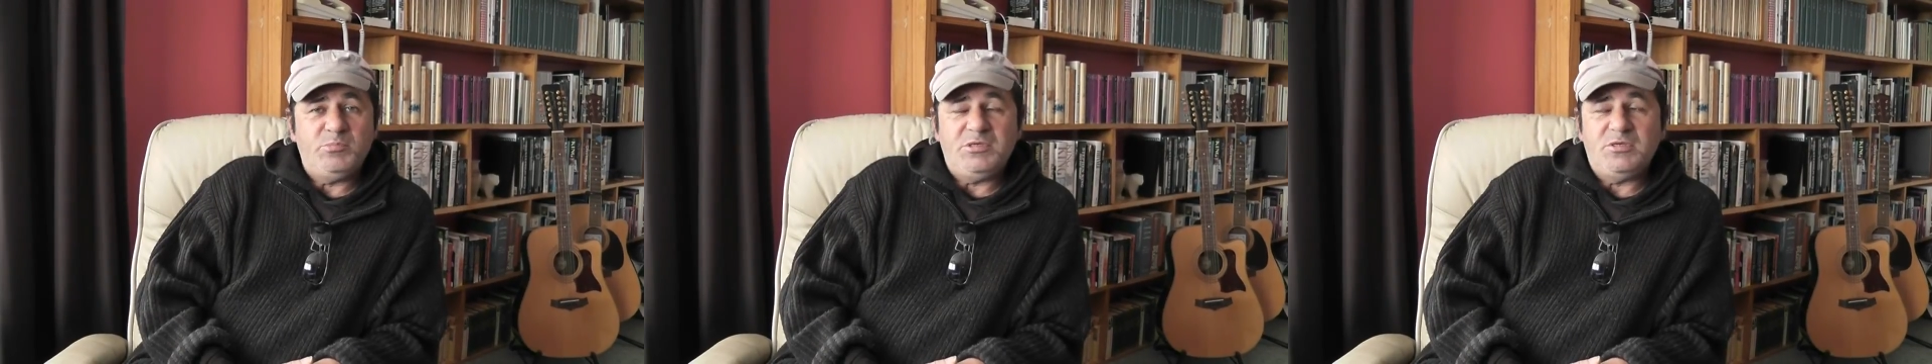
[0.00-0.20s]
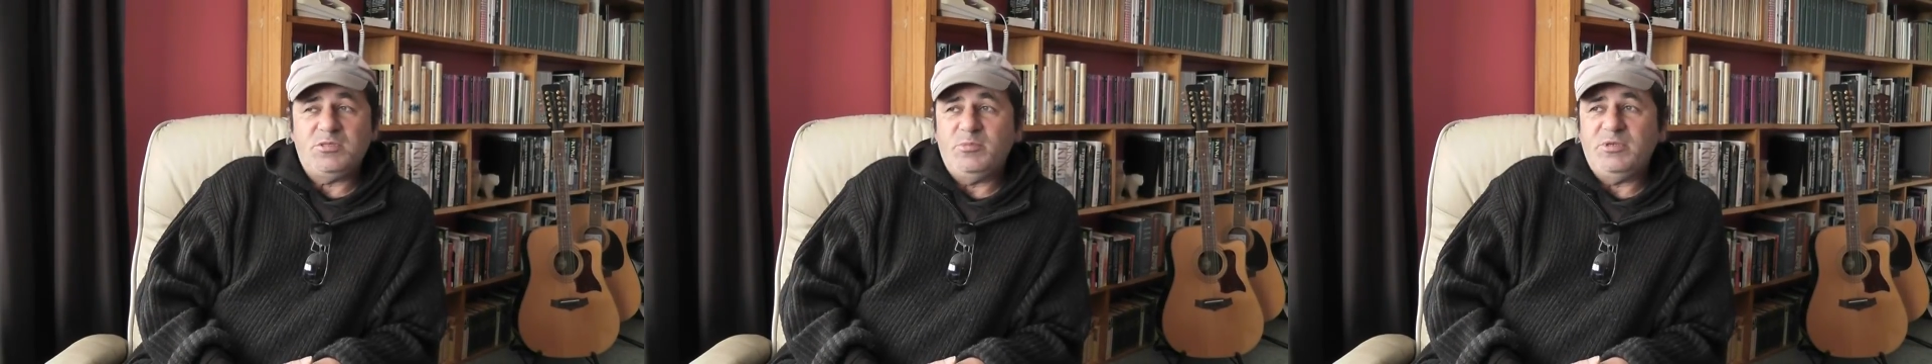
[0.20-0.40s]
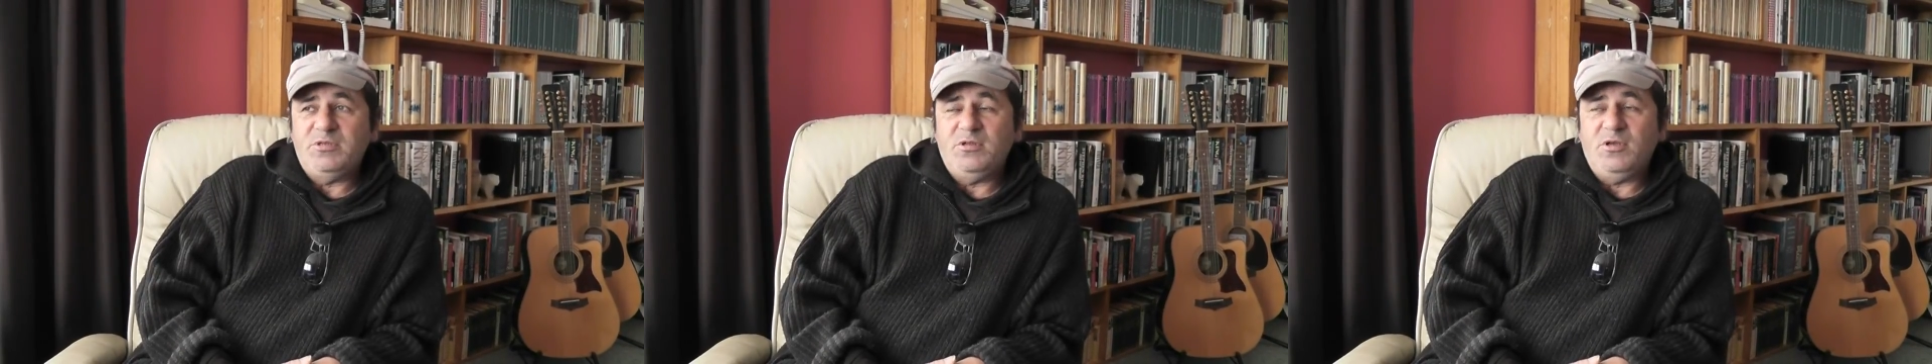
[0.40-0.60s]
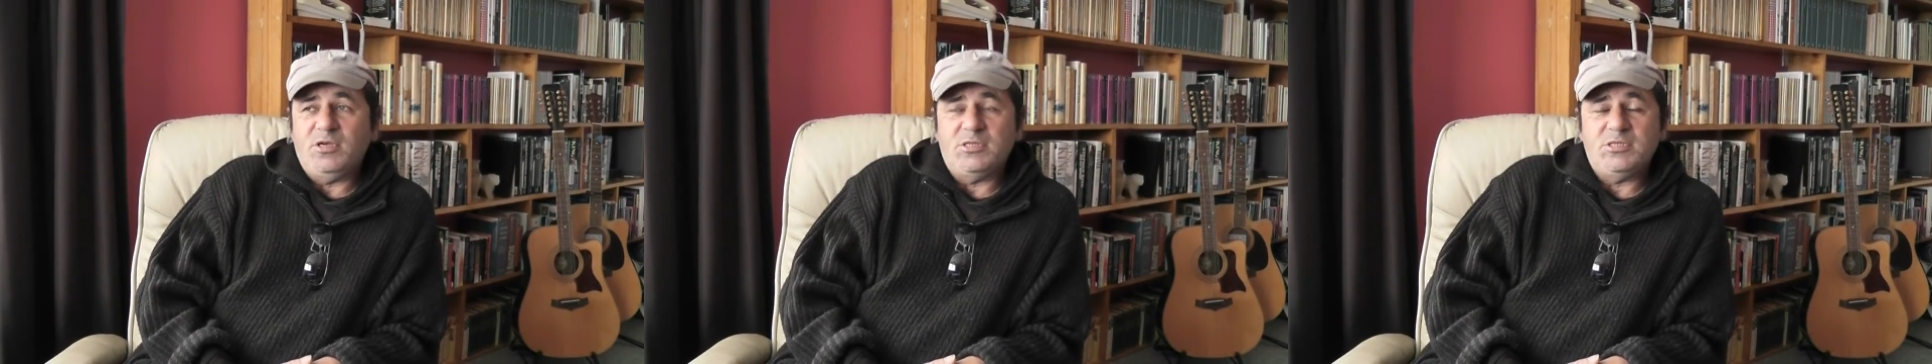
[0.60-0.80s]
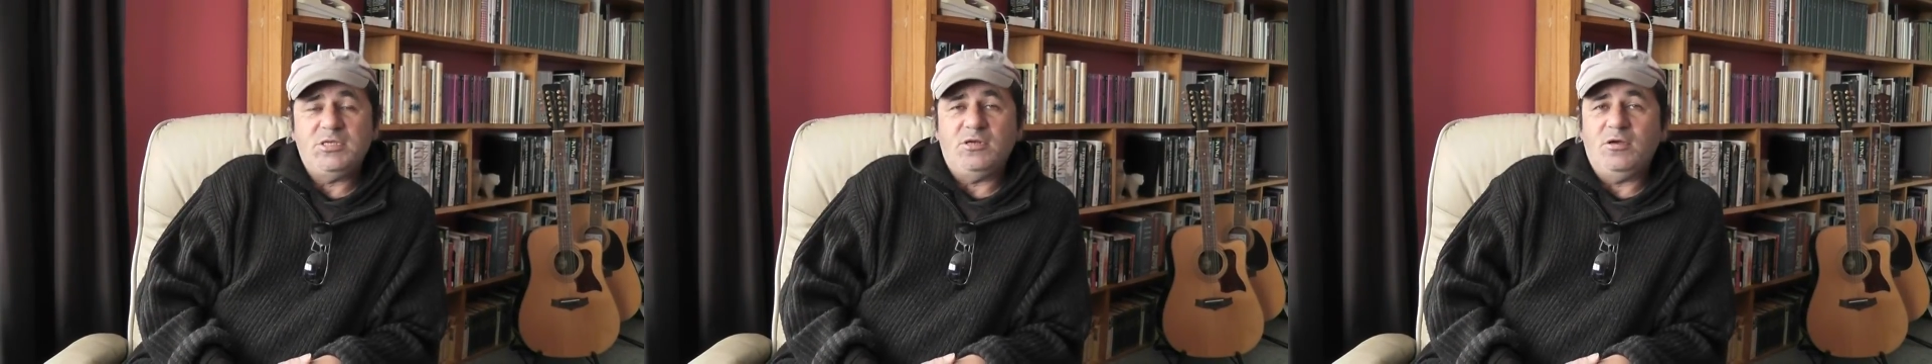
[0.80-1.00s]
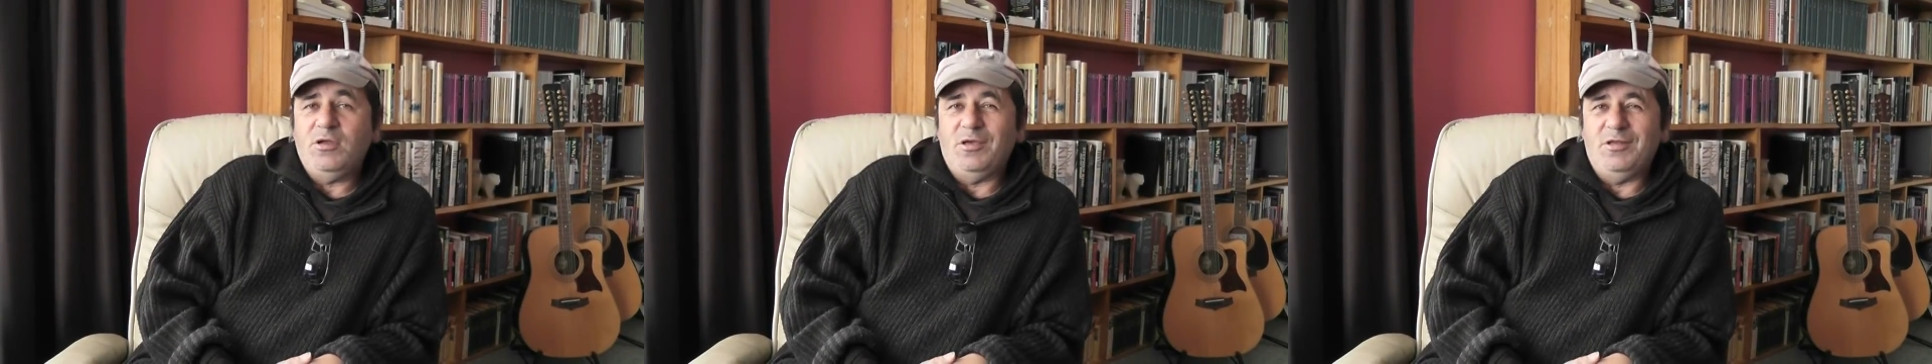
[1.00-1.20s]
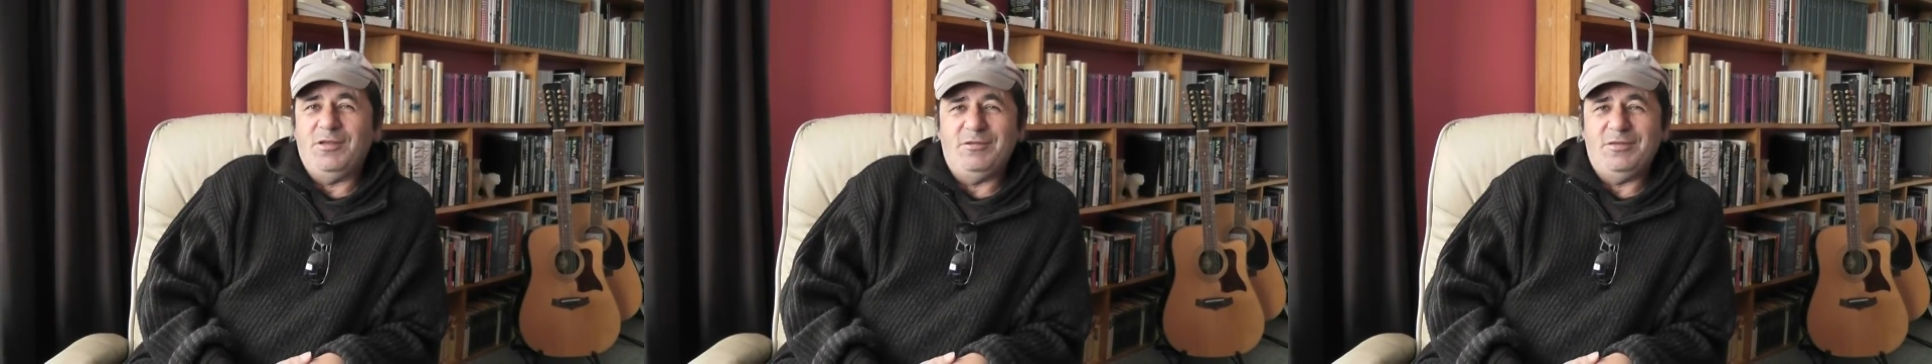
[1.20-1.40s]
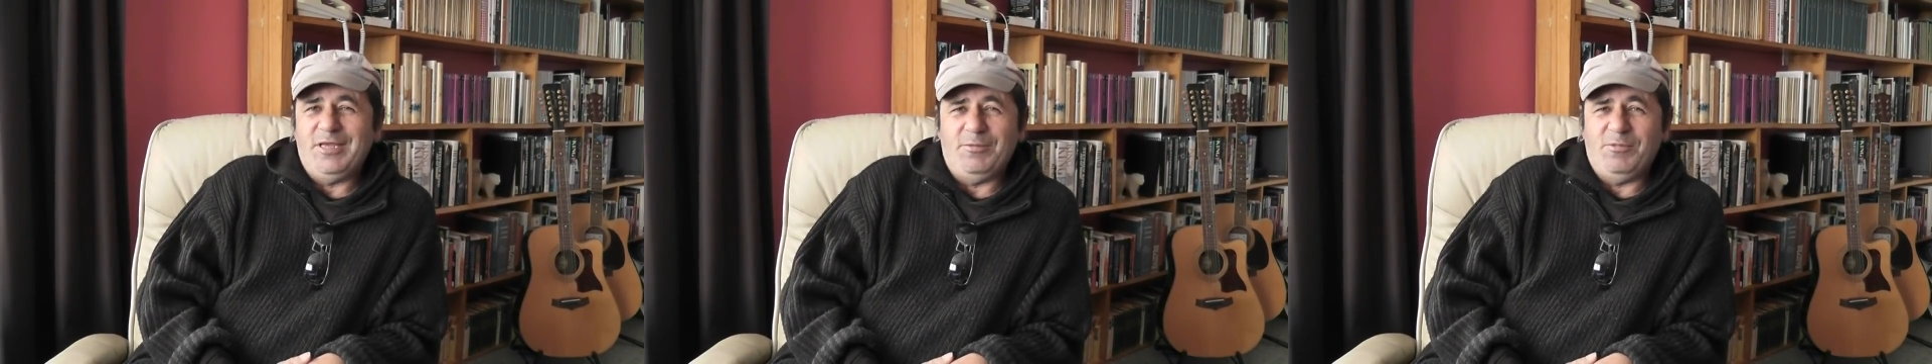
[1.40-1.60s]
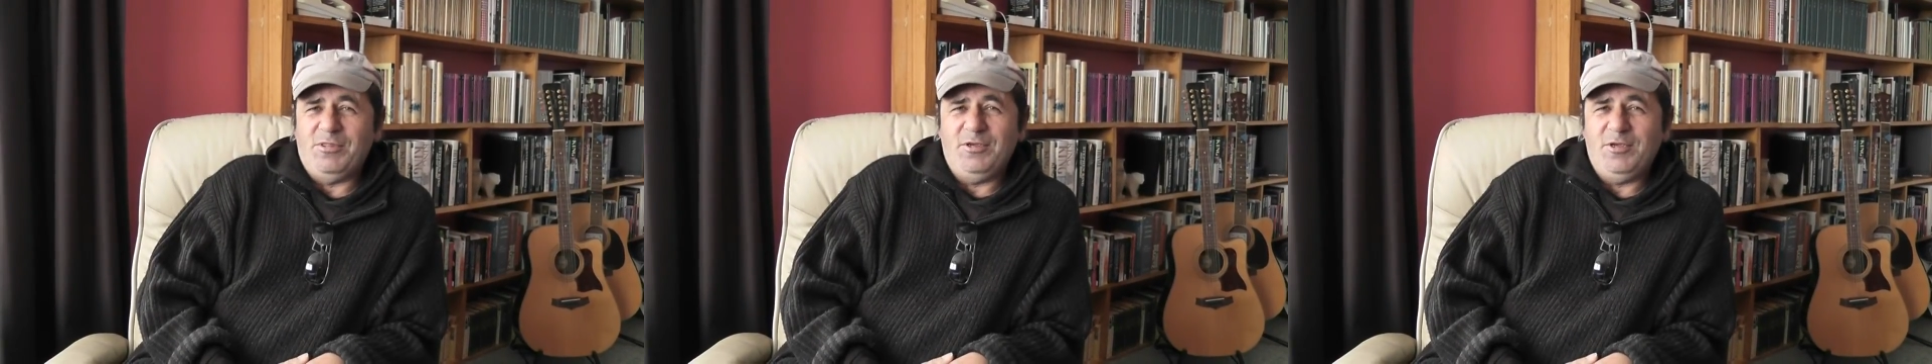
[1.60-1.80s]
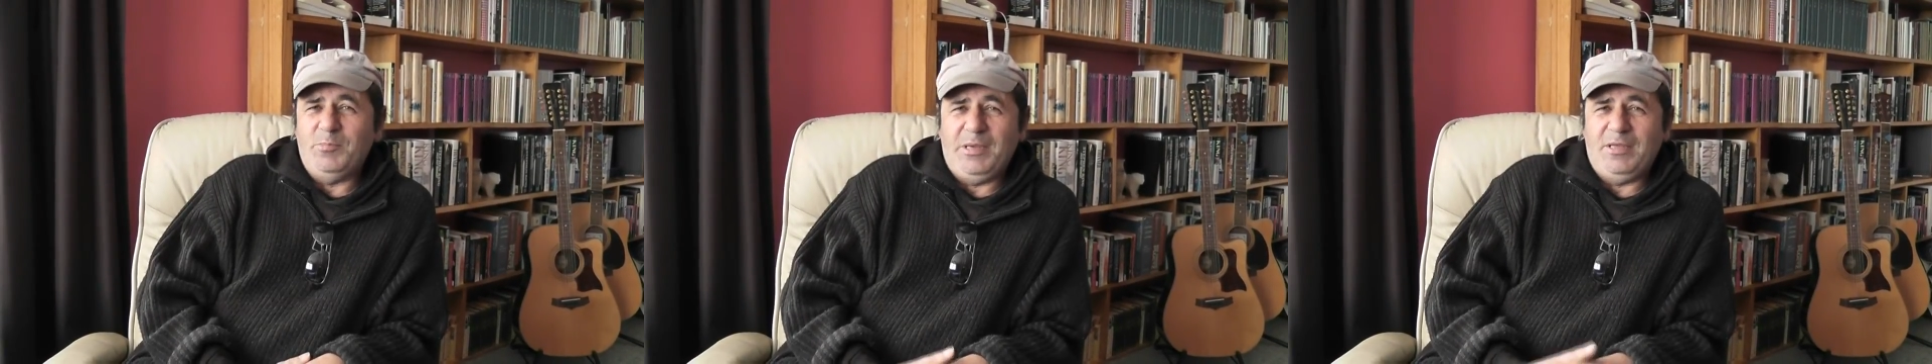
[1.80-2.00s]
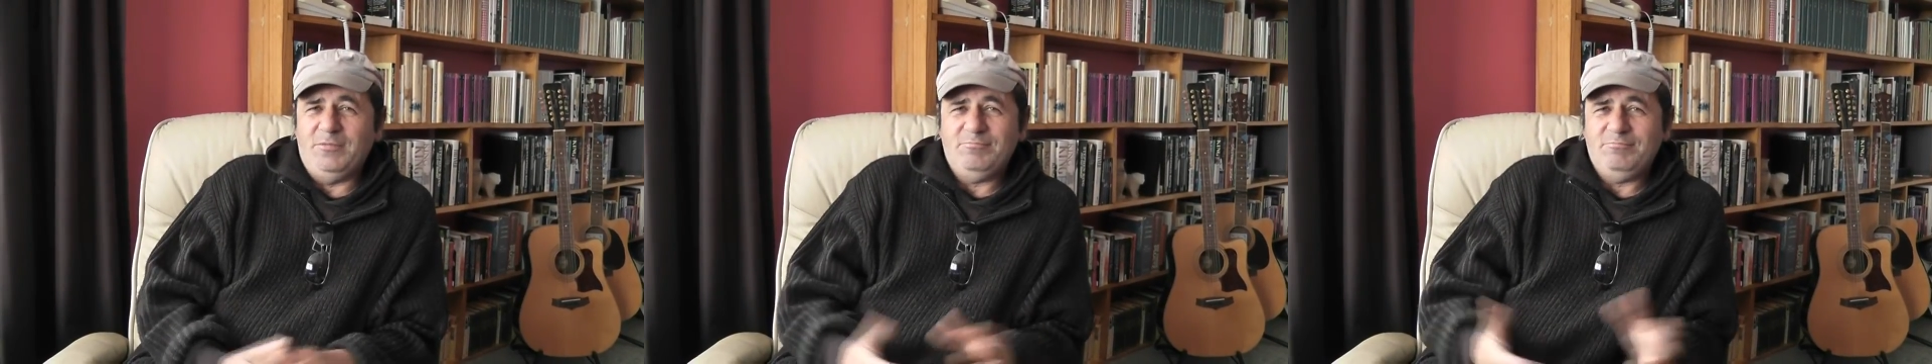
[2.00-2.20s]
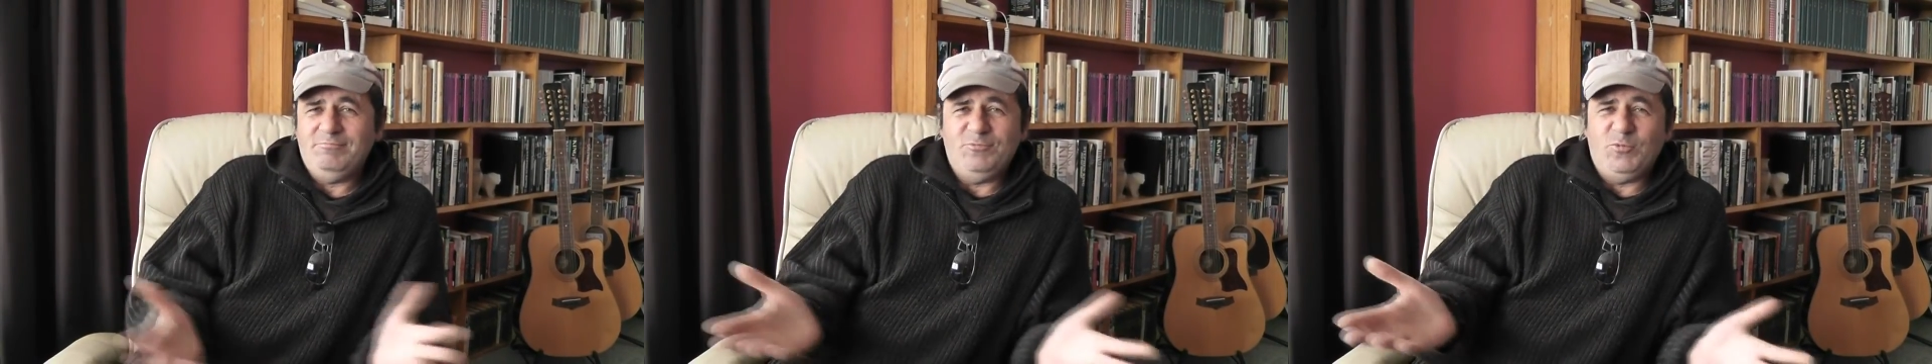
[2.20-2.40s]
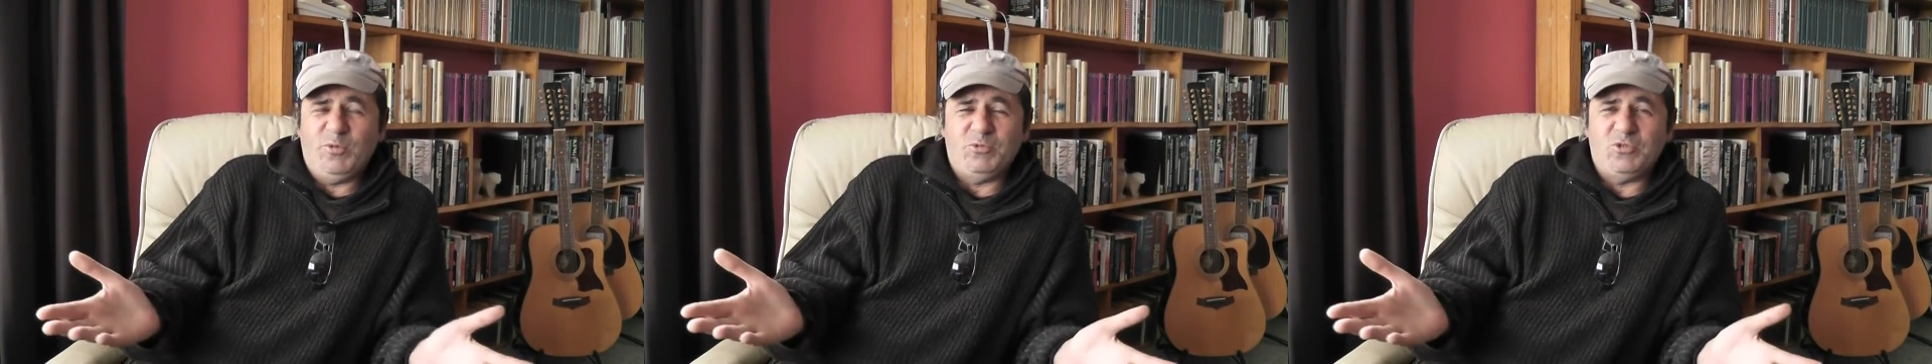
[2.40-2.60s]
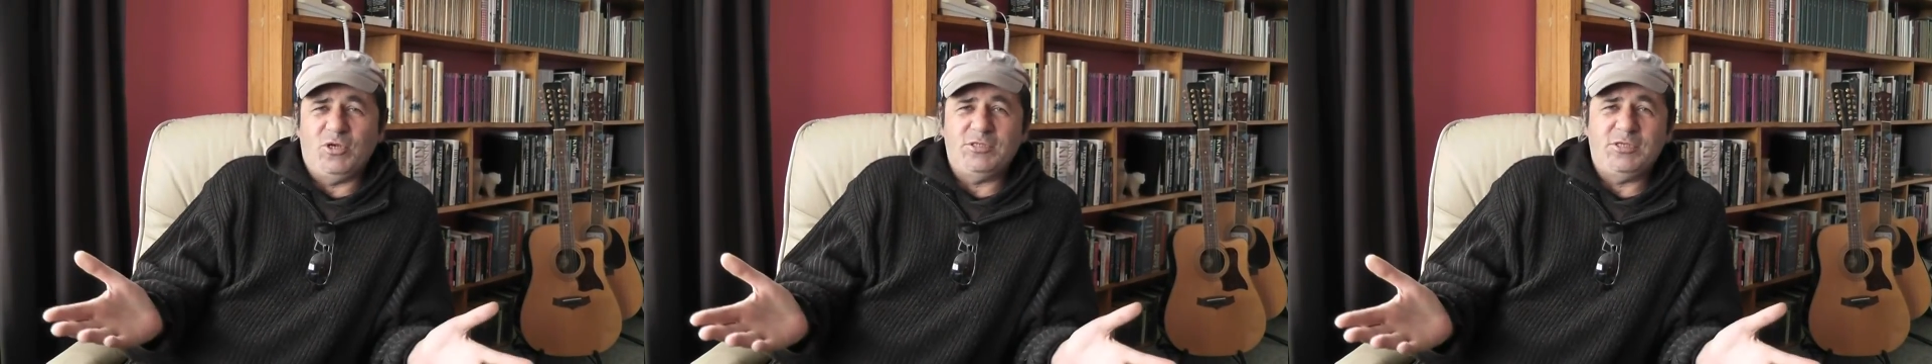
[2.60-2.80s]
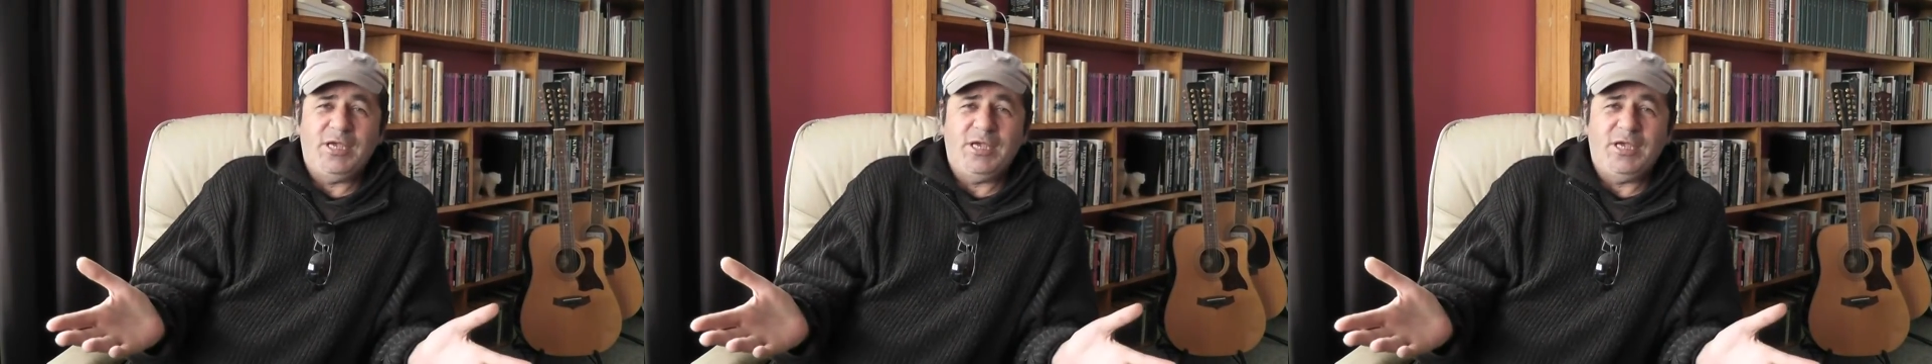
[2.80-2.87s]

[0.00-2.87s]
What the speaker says: Because, I mean, like I said, I don't know a damn thing about websites.